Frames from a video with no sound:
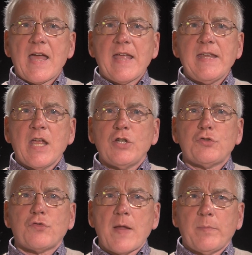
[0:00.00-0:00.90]
a
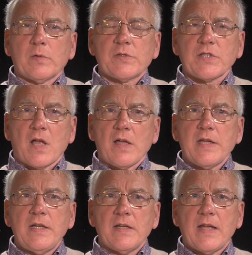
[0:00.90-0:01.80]
treble
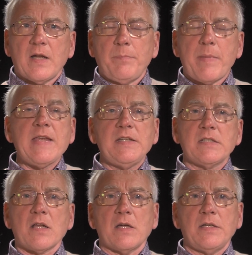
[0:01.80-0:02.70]
side and a bass
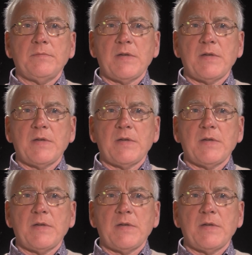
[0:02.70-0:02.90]
side.